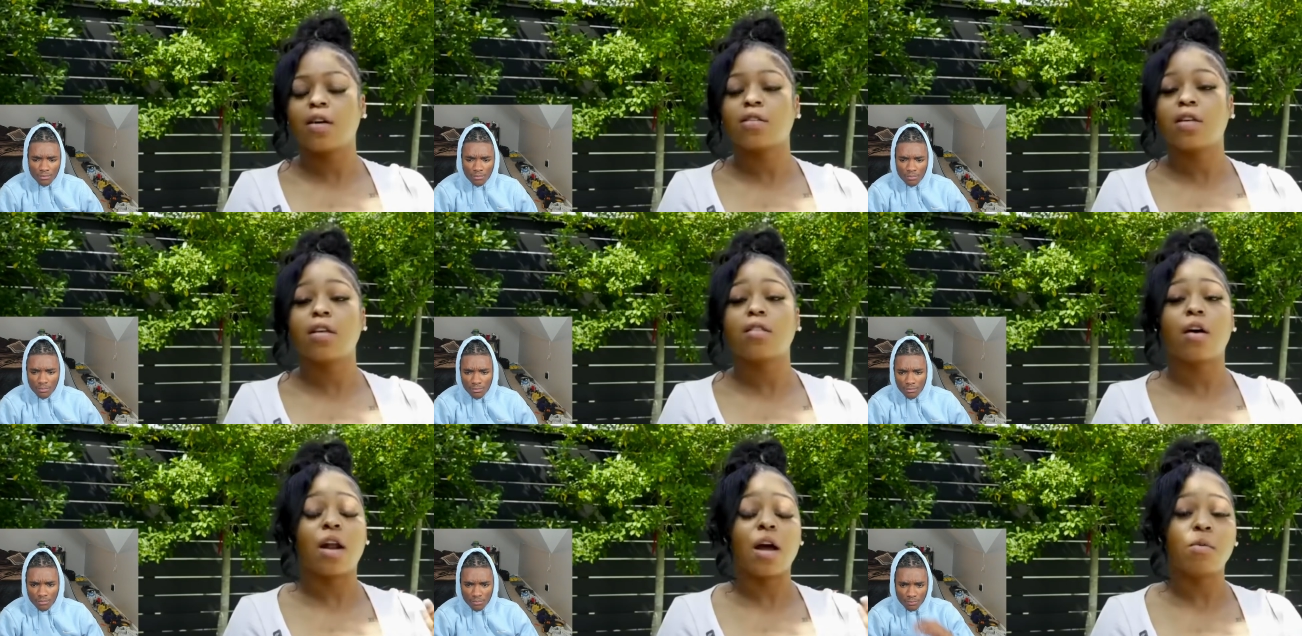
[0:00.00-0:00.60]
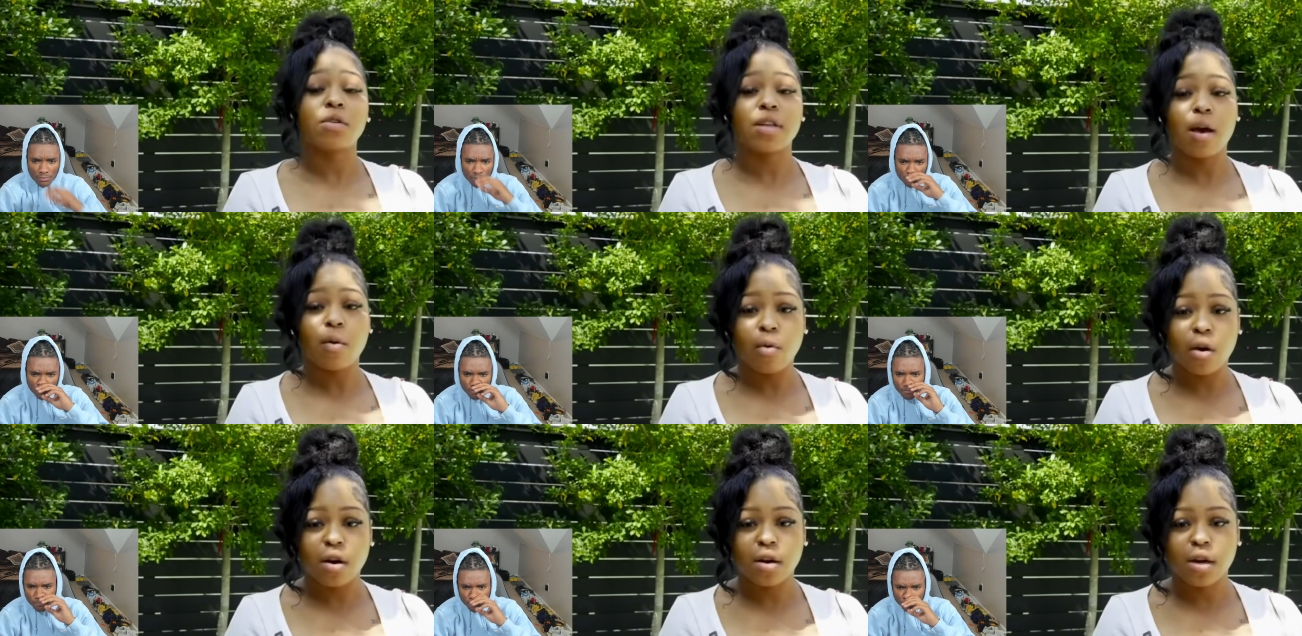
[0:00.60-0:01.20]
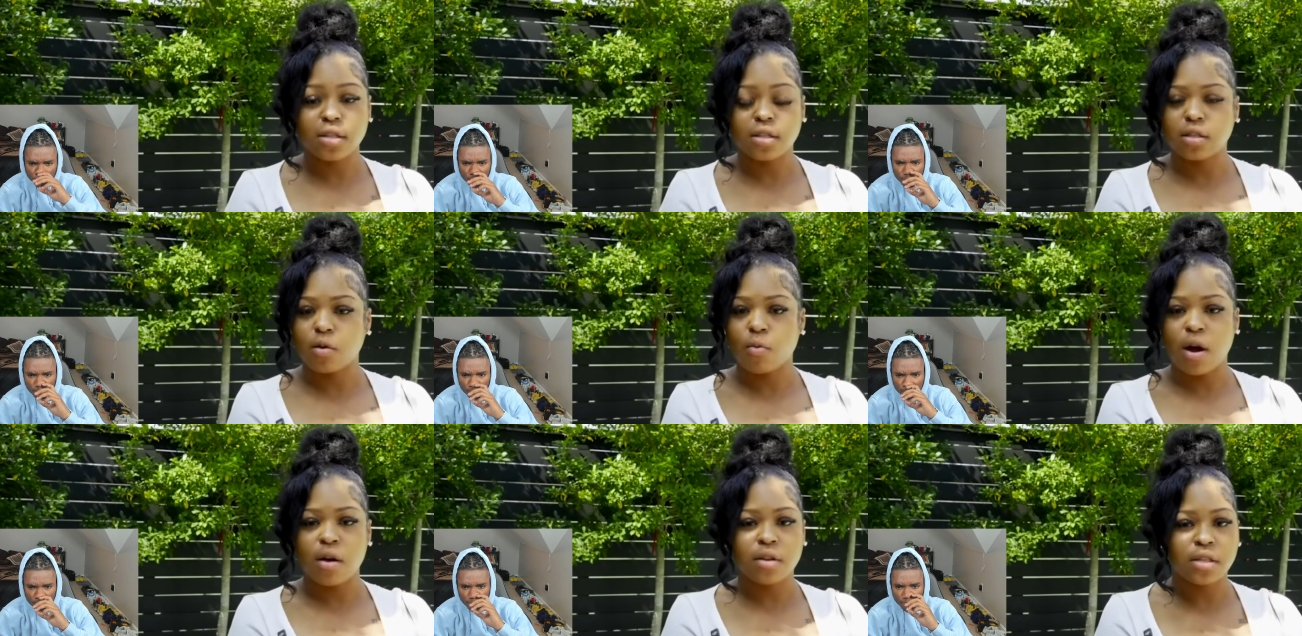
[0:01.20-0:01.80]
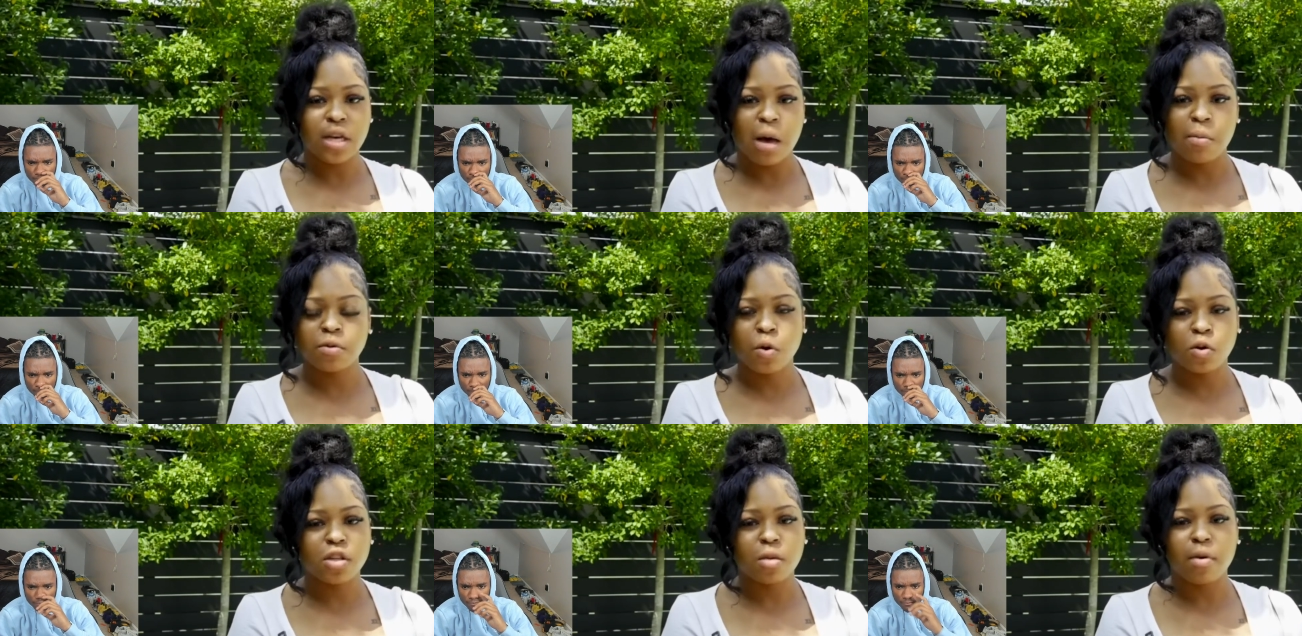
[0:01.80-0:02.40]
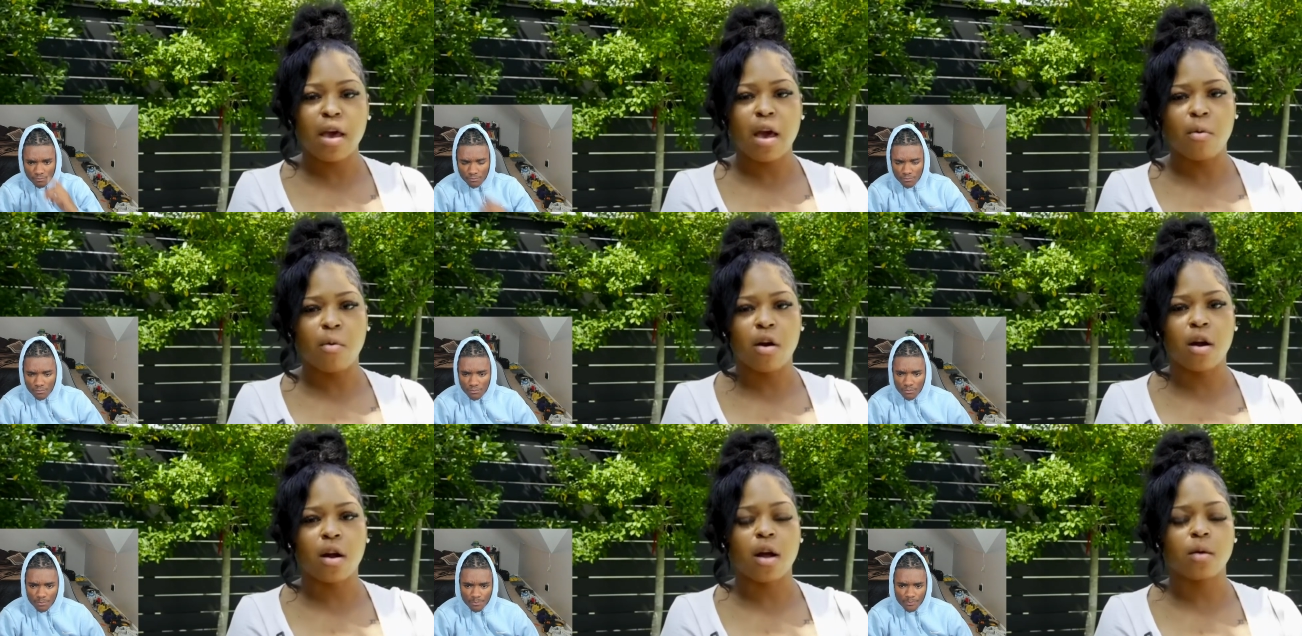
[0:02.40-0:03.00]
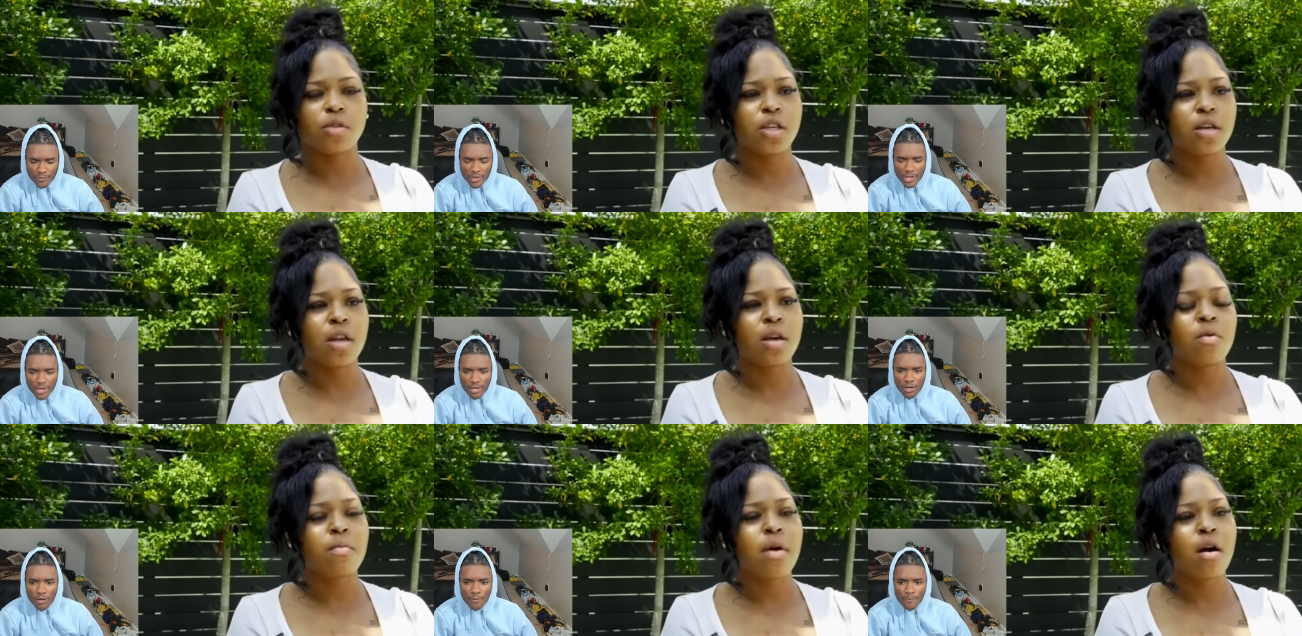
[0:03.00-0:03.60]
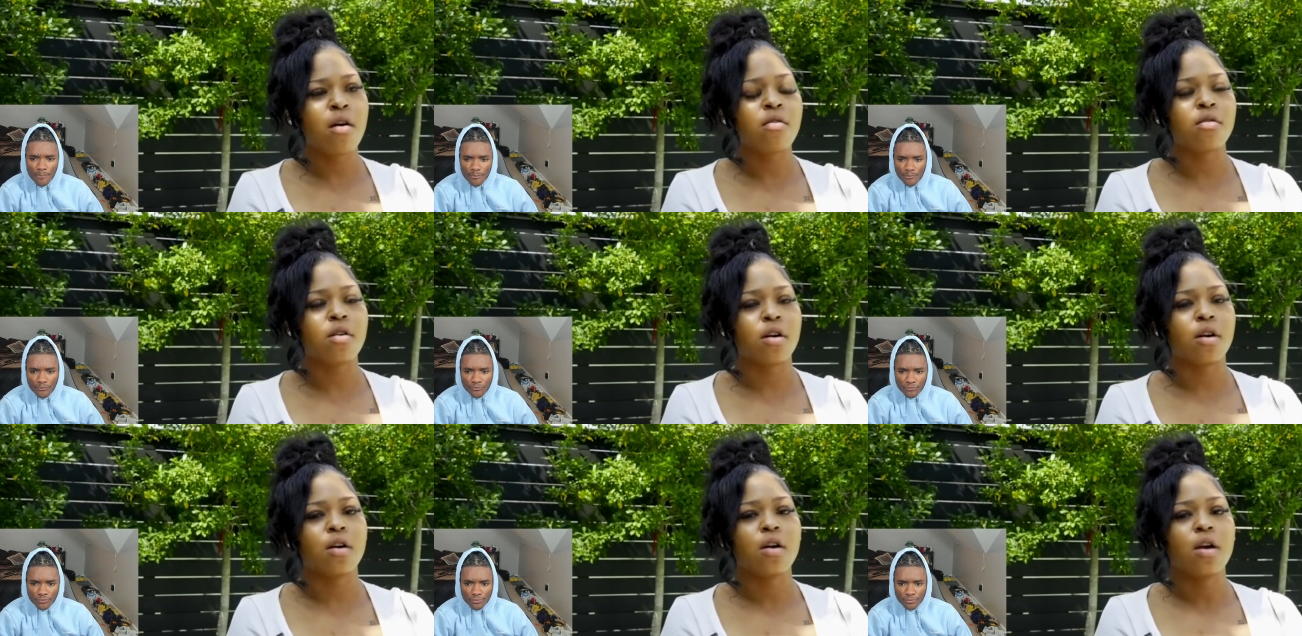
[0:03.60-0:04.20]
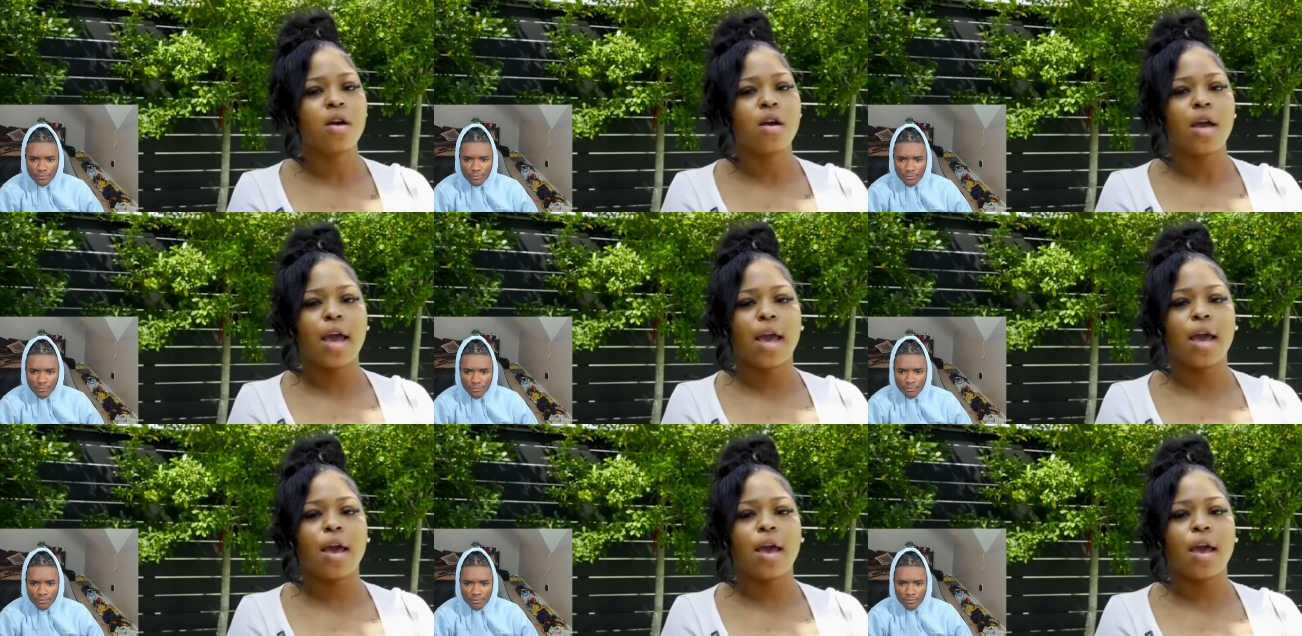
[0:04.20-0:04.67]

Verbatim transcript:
Speaker 1: house. He thought I was at work because it's around the time I'm supposed to be at work. I'm yeah. chilling with my homegirl.